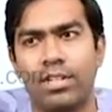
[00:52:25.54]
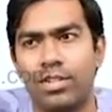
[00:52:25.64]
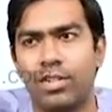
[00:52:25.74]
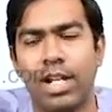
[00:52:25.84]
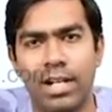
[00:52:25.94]

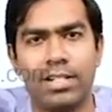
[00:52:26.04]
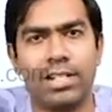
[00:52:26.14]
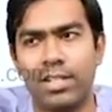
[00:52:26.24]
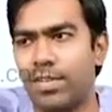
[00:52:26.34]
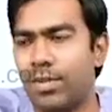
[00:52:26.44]
So that is the
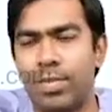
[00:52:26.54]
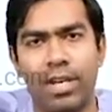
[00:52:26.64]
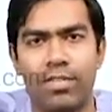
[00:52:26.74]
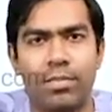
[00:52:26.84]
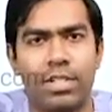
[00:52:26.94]
reason when you
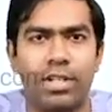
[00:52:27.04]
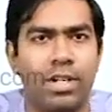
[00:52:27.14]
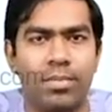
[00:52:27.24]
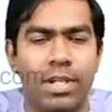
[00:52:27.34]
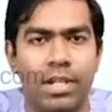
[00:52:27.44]
play from the sun
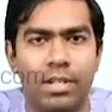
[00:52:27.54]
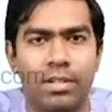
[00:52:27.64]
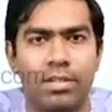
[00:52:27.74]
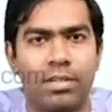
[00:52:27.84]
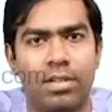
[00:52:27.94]
and pee,
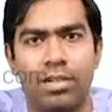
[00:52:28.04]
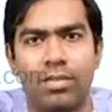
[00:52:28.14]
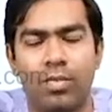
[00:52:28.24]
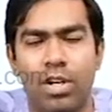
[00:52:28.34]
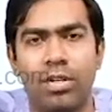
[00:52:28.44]

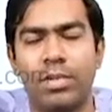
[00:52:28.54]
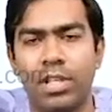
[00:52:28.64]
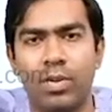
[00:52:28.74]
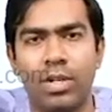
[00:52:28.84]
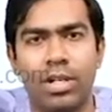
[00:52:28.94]
what will be the
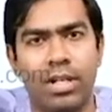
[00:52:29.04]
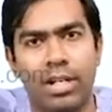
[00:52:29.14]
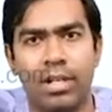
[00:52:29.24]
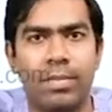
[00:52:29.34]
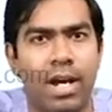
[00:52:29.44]
urine color?
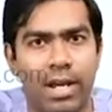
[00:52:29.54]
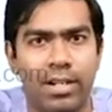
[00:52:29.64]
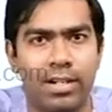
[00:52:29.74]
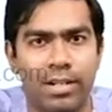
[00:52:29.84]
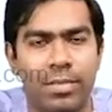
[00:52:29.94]
It will be high
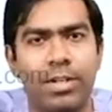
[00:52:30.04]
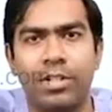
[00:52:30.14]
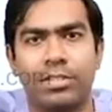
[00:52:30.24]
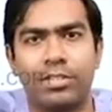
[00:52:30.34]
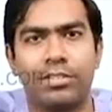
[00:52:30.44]
colored,
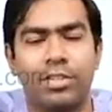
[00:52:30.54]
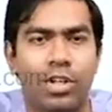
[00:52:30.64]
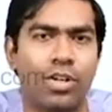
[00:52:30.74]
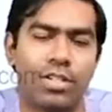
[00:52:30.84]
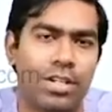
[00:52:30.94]
because you are
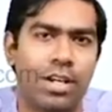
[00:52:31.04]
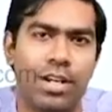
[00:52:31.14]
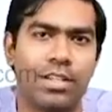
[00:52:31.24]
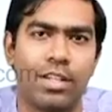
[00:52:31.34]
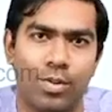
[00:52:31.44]

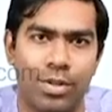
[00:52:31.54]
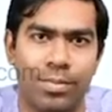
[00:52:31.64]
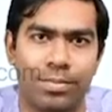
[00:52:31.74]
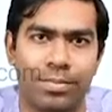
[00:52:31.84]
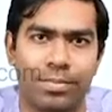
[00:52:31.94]
concentrating the urine.
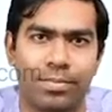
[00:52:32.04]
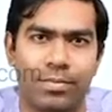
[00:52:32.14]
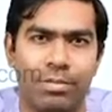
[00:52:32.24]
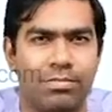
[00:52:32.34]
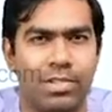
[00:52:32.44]

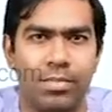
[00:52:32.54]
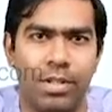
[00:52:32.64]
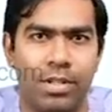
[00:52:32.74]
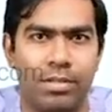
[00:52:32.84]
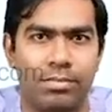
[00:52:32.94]
Simple.